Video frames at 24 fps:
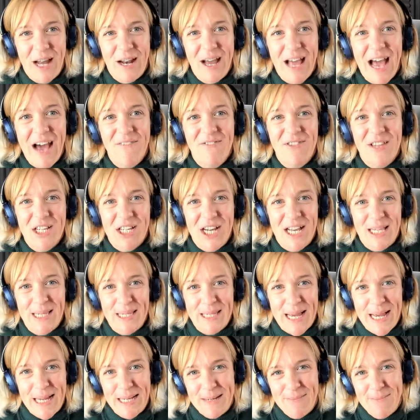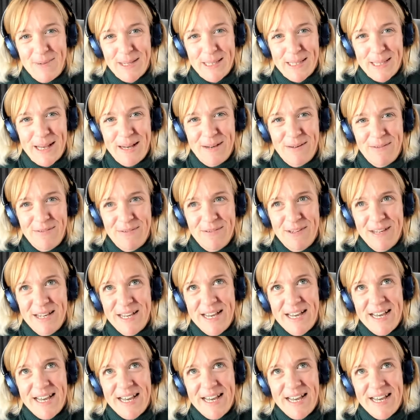And I have the chance to edit myself